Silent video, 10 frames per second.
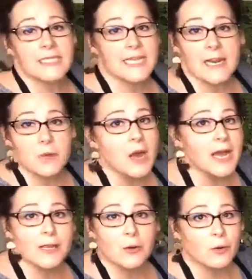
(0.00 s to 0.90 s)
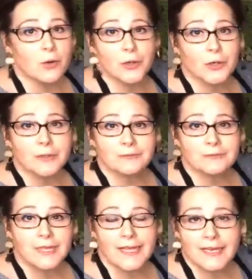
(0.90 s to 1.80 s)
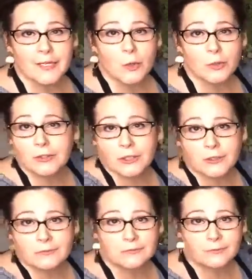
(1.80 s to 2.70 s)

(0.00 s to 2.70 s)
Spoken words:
DIY or any older